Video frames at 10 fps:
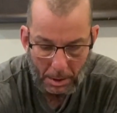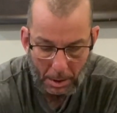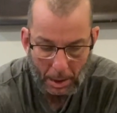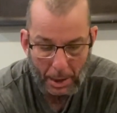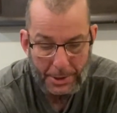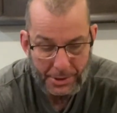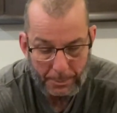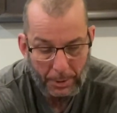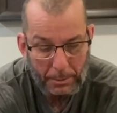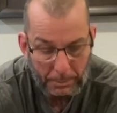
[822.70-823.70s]
I should
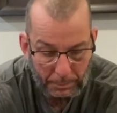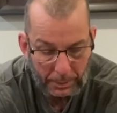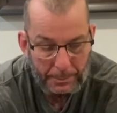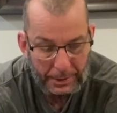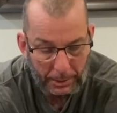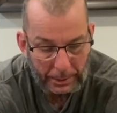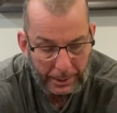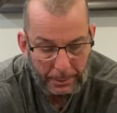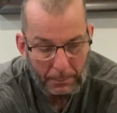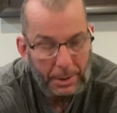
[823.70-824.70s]
probably be
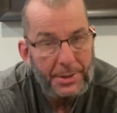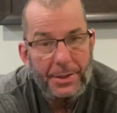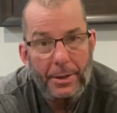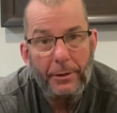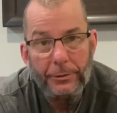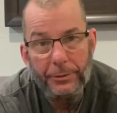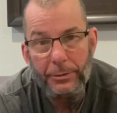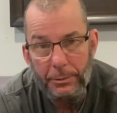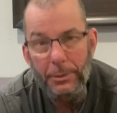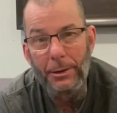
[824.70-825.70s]
cleaning my
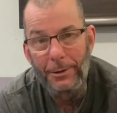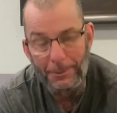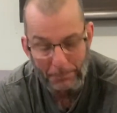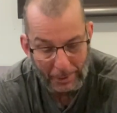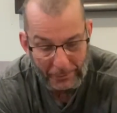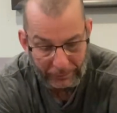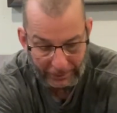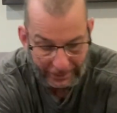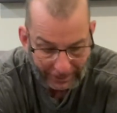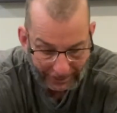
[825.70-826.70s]
stuff monthly,